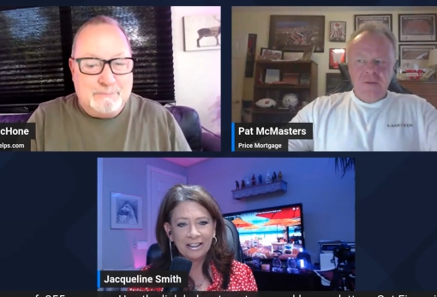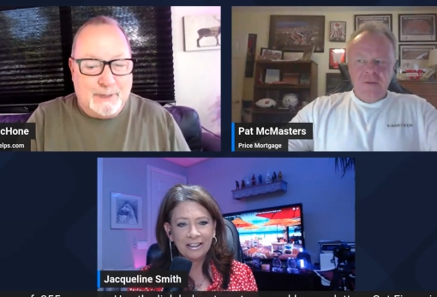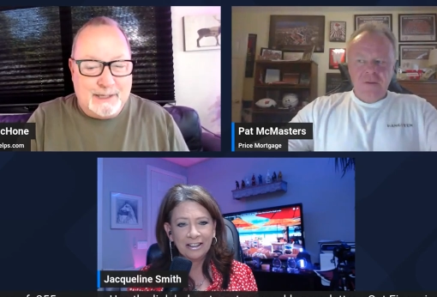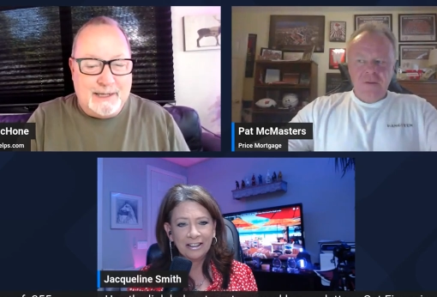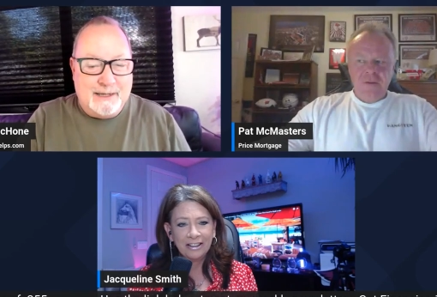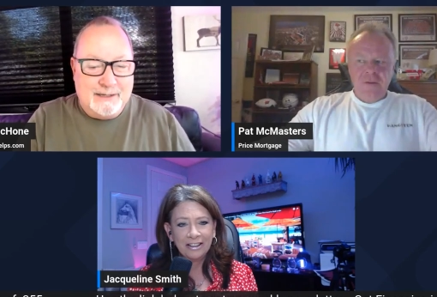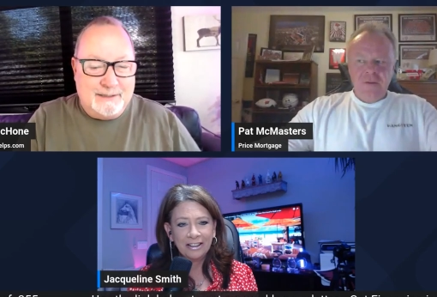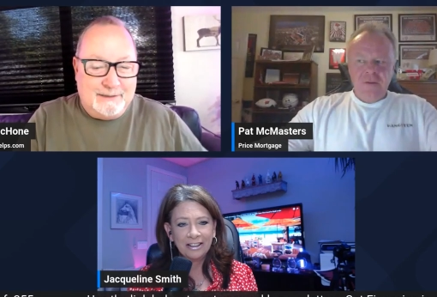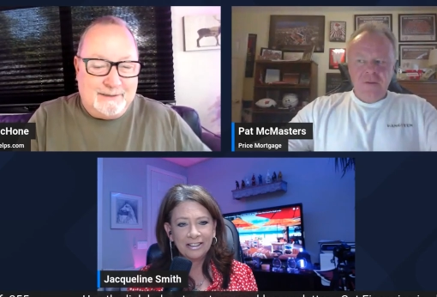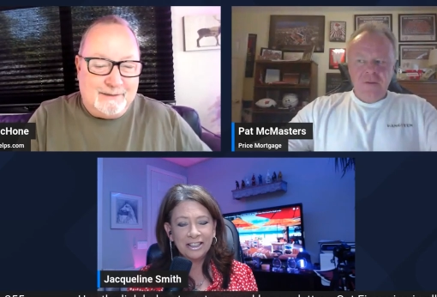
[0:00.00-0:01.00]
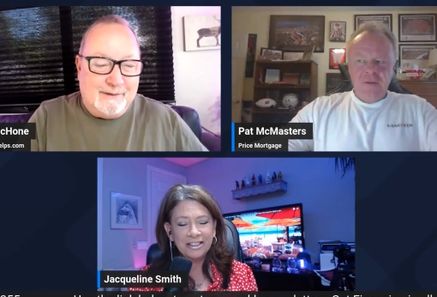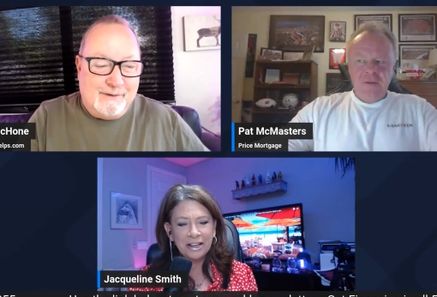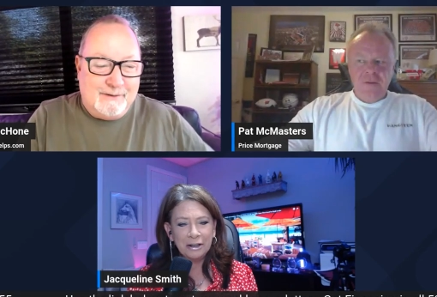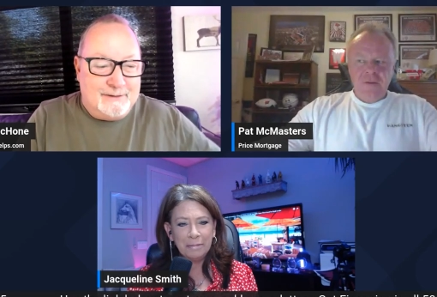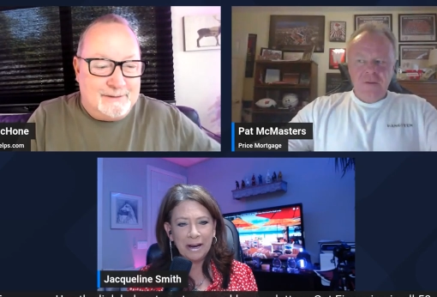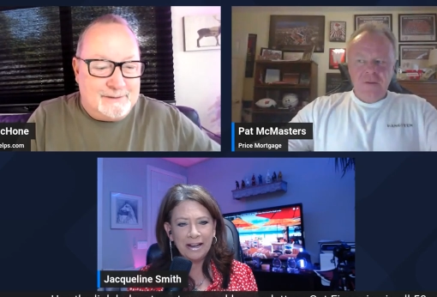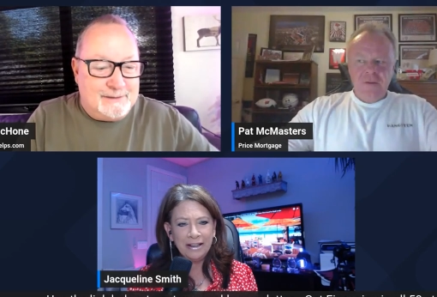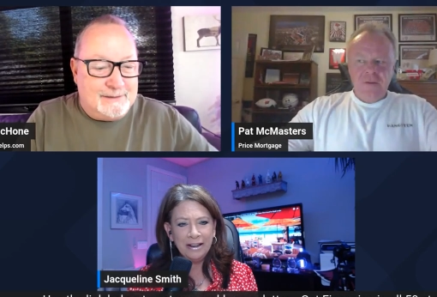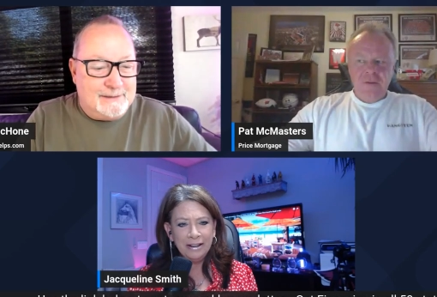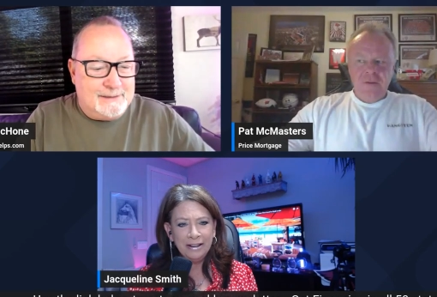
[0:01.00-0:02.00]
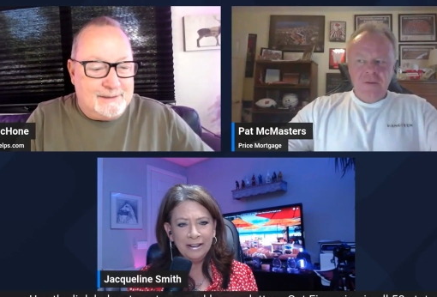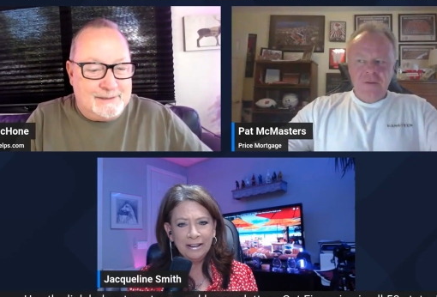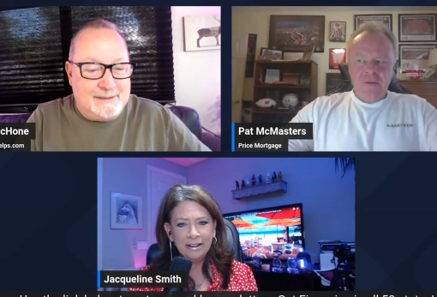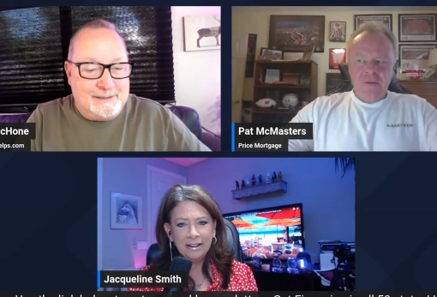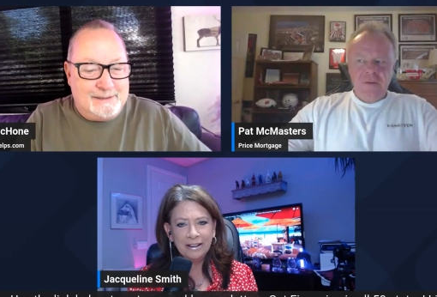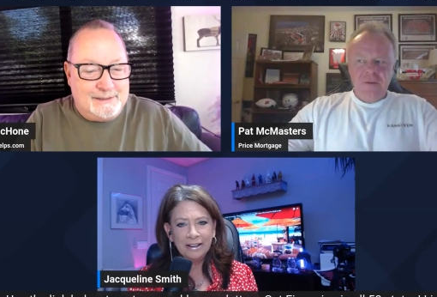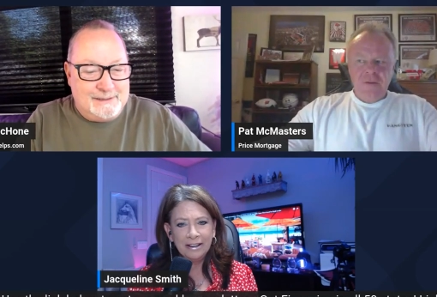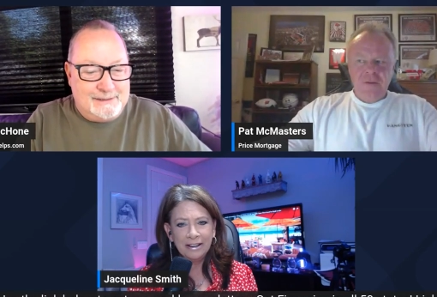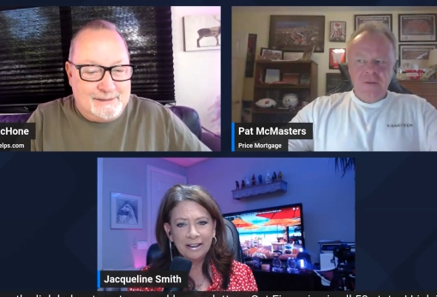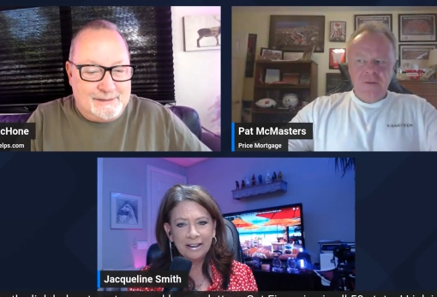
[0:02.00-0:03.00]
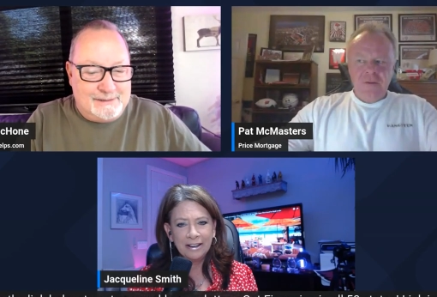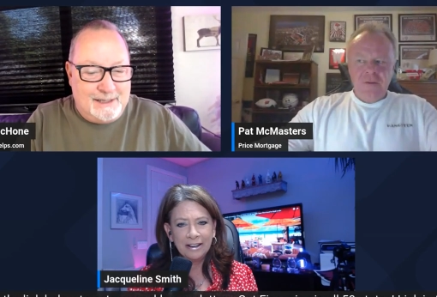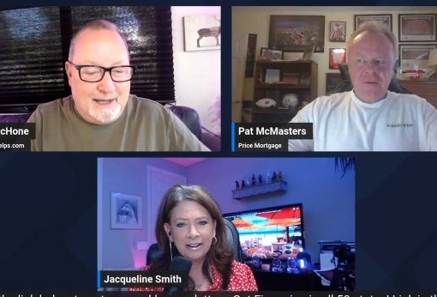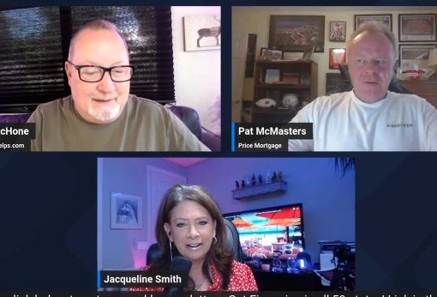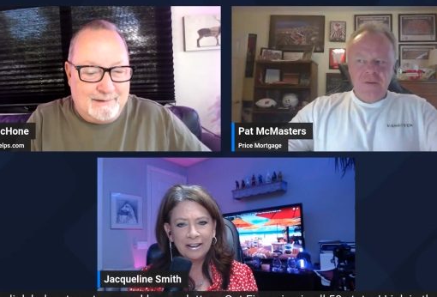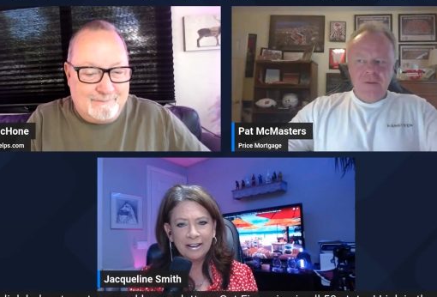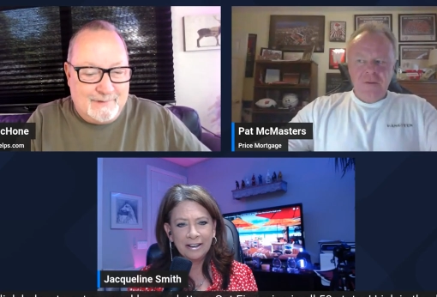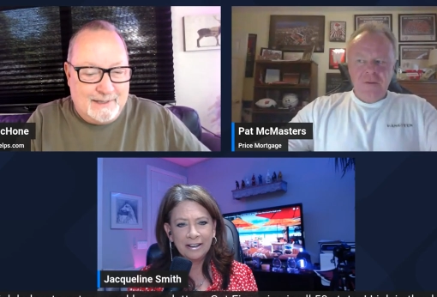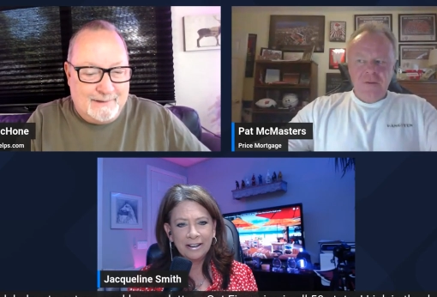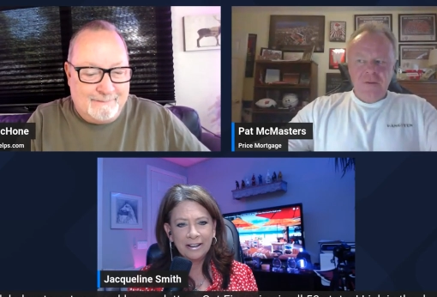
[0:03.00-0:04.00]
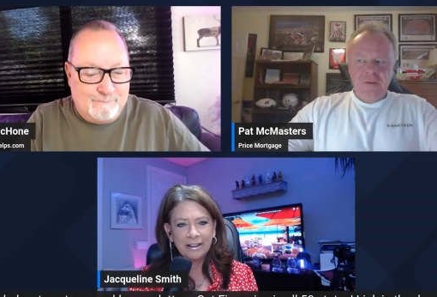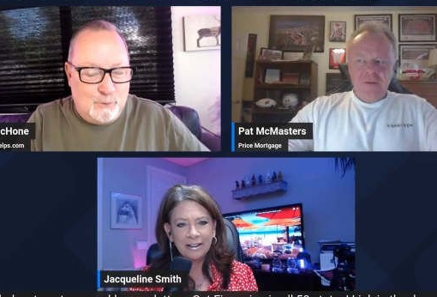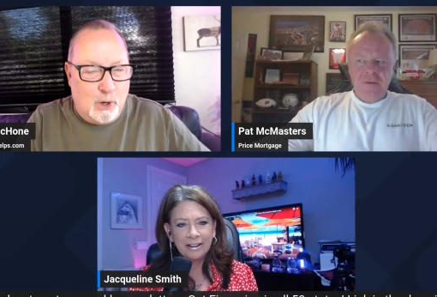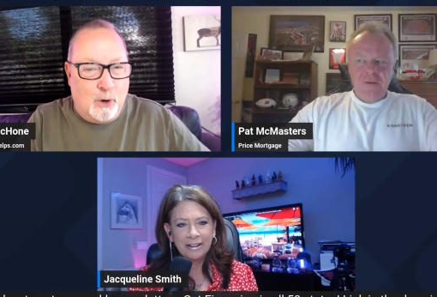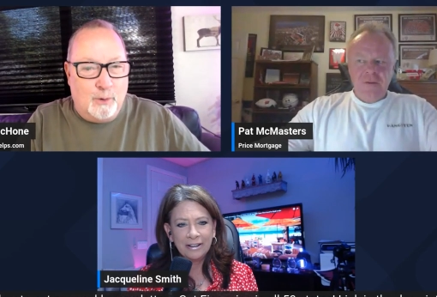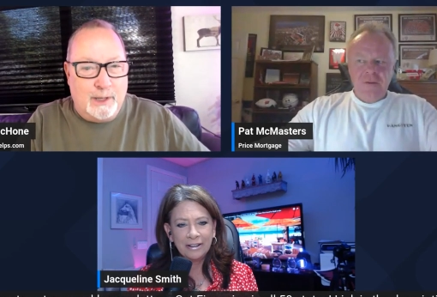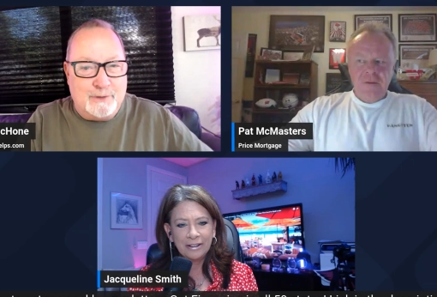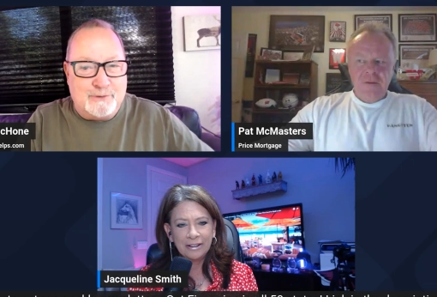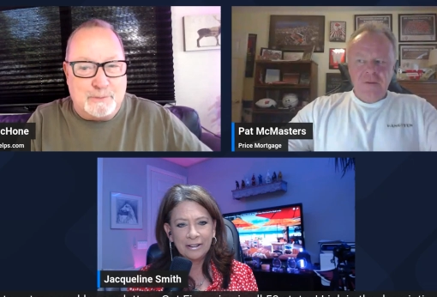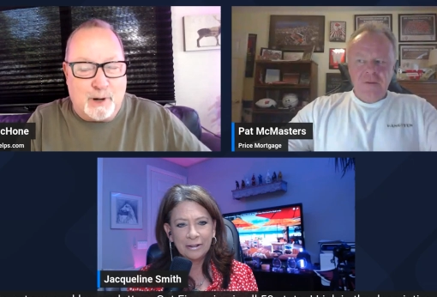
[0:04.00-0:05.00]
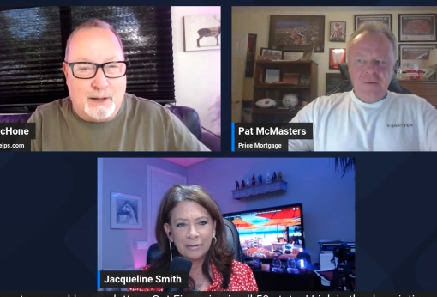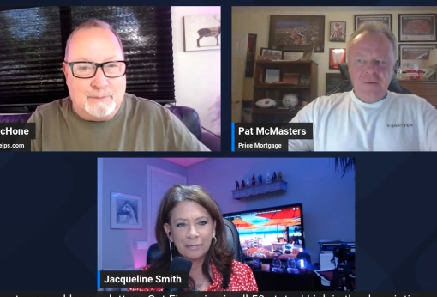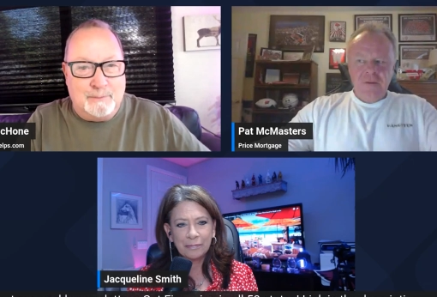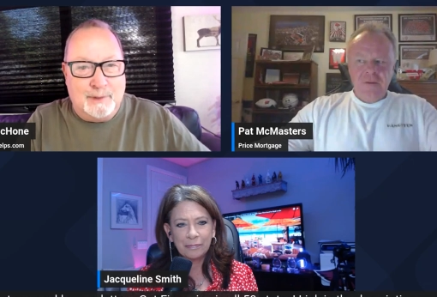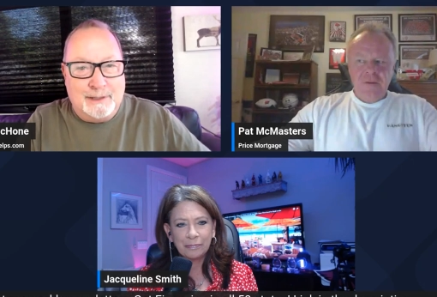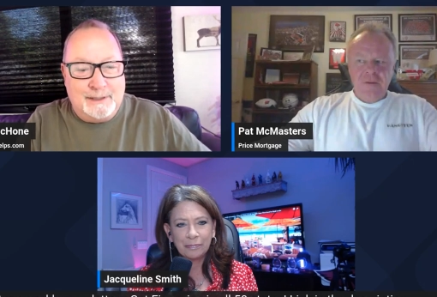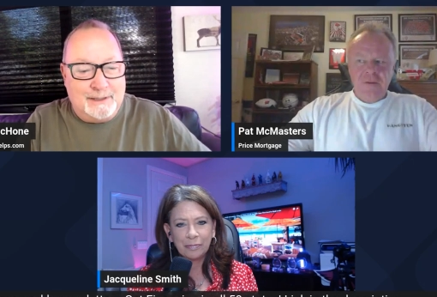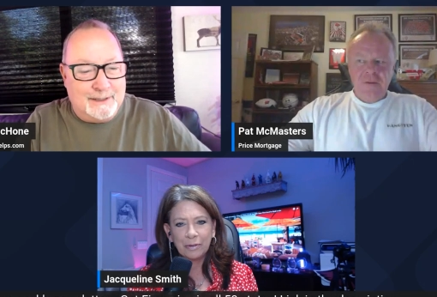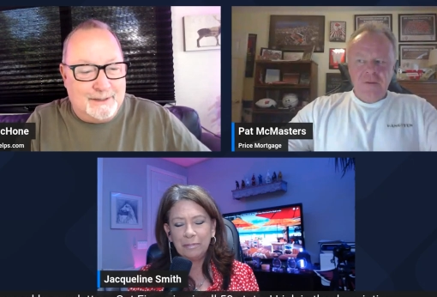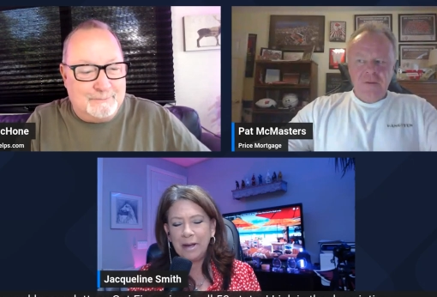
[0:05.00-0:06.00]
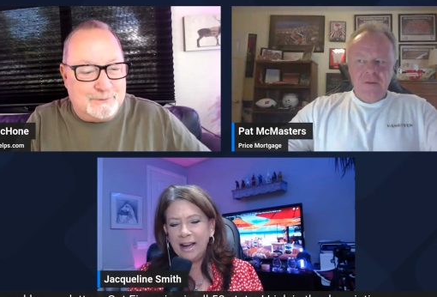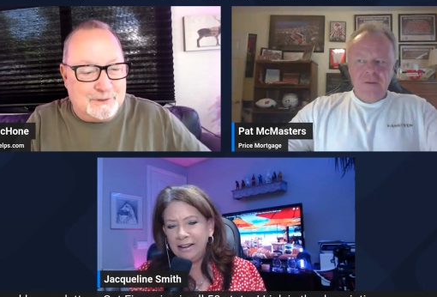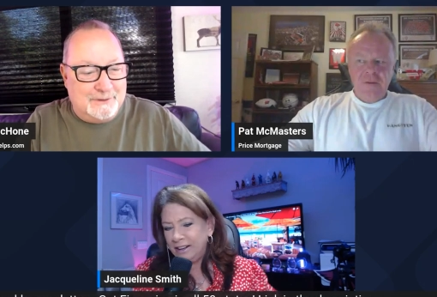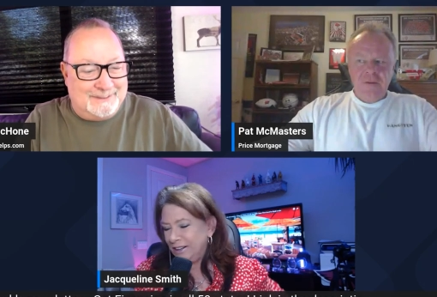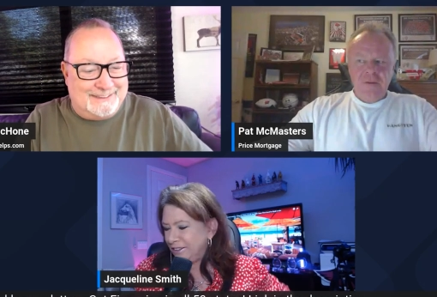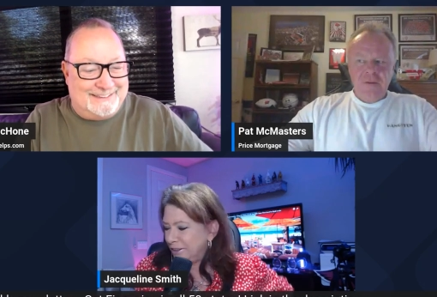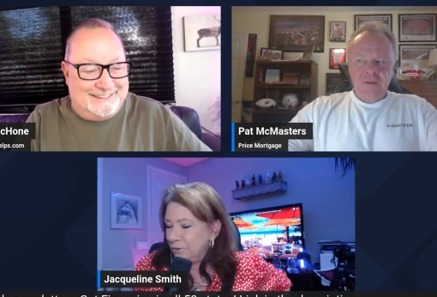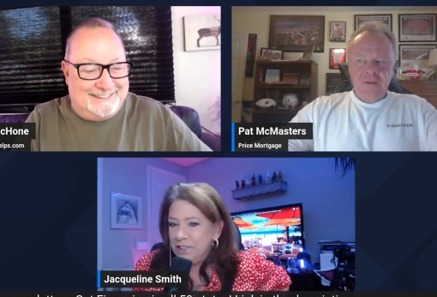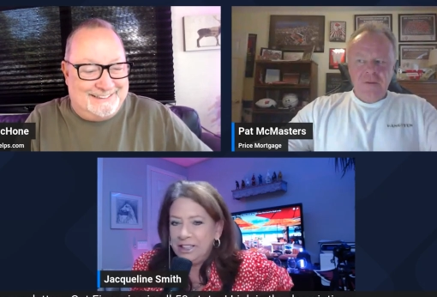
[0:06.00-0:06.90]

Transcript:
Speaker 1: Money.
Speaker 2: She's getting paid.
Speaker 1: Yeah. Well, no, and that's the problem.
Speaker 2: Pat, so. I think we